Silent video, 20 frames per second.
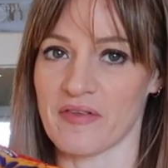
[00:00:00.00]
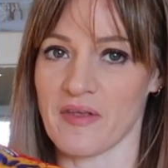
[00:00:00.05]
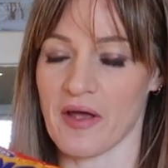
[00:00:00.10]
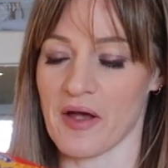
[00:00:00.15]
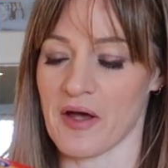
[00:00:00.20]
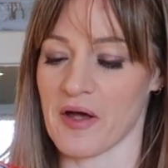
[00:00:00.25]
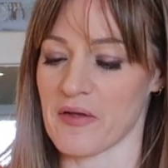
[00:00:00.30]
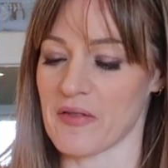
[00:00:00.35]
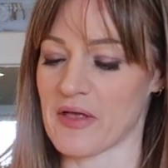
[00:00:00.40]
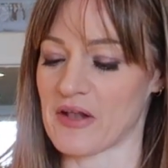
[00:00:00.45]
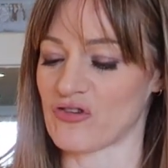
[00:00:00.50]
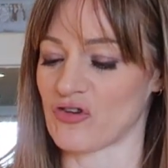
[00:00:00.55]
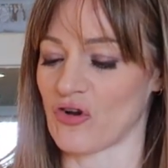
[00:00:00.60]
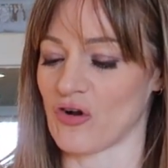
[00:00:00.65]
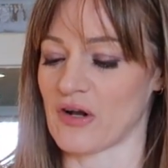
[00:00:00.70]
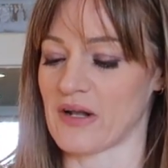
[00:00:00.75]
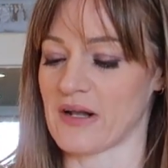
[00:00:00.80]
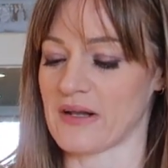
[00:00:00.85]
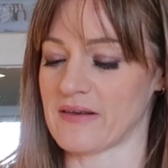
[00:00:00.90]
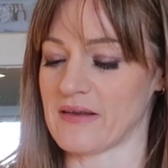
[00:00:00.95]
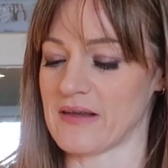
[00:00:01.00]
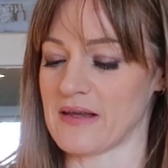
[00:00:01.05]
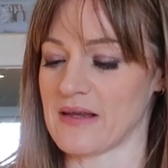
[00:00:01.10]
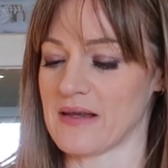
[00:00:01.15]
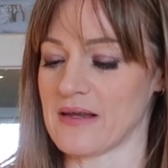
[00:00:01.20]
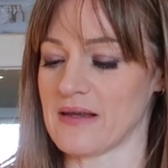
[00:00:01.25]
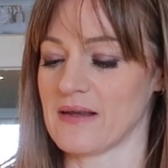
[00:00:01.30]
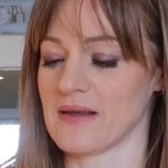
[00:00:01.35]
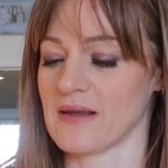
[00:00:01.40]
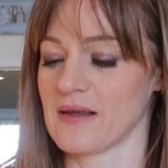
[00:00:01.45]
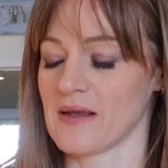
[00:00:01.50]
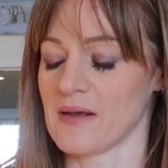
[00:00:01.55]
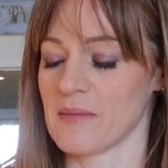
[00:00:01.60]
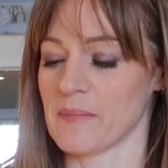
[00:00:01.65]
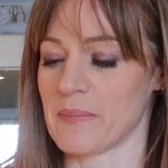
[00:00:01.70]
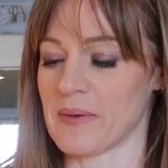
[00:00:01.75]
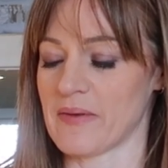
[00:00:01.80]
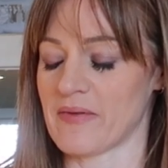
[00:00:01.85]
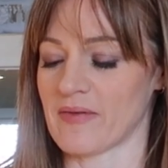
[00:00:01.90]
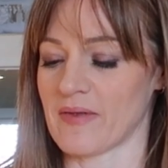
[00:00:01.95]
They're chocolatey
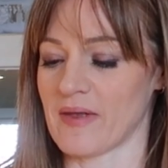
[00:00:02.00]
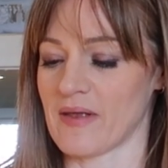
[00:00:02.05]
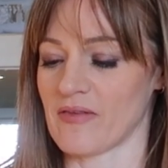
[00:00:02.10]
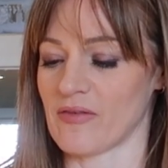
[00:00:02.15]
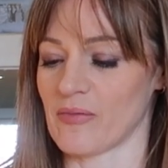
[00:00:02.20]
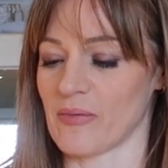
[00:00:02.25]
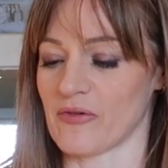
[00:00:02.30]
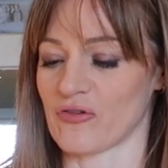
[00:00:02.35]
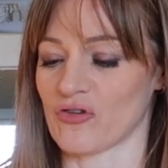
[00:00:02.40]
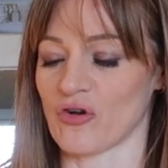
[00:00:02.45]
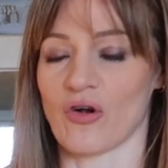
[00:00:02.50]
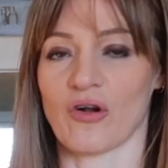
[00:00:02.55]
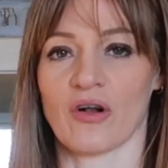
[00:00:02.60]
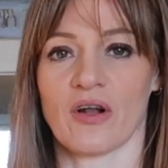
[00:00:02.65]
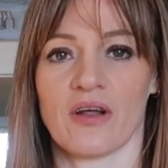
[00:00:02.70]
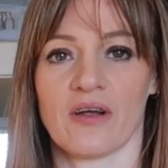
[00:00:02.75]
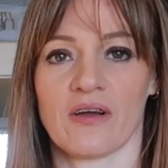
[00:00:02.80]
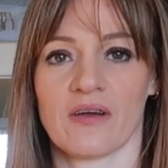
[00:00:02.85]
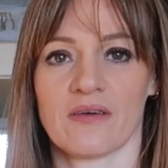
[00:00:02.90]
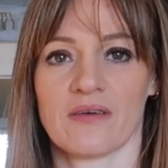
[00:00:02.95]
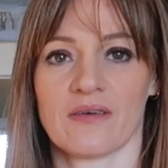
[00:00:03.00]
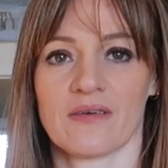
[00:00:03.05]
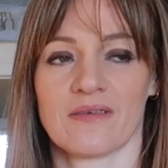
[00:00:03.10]
biscuits with a chocolate